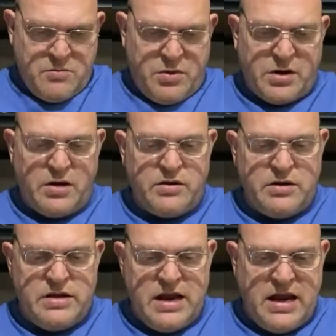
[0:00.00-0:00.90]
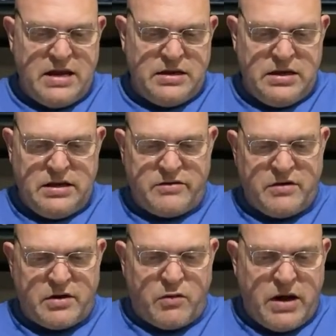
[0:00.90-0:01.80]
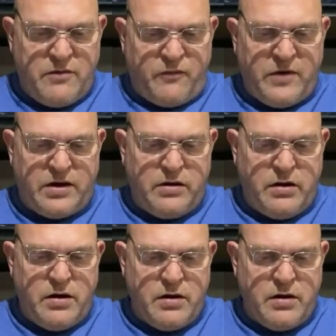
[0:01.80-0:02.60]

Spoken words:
But other than that, it is a great figure.